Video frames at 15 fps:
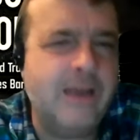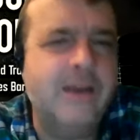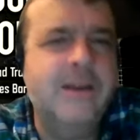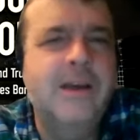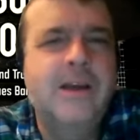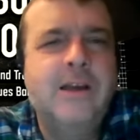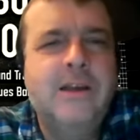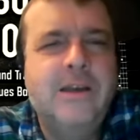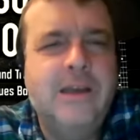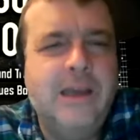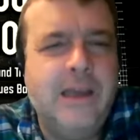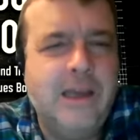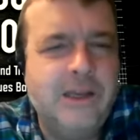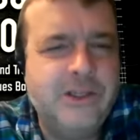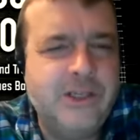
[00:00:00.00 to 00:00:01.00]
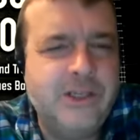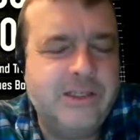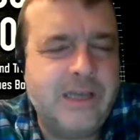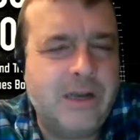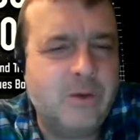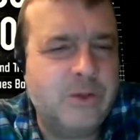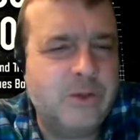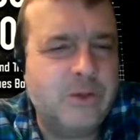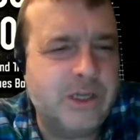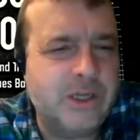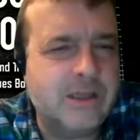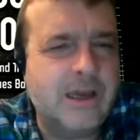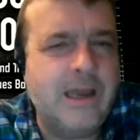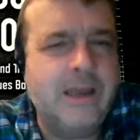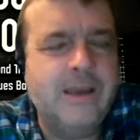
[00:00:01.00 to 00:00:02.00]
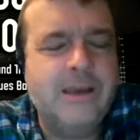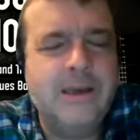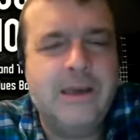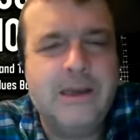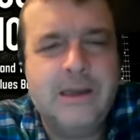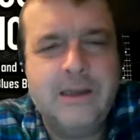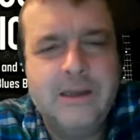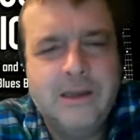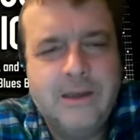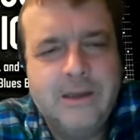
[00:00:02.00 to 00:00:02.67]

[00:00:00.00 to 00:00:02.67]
And, and she said it was just like, uh,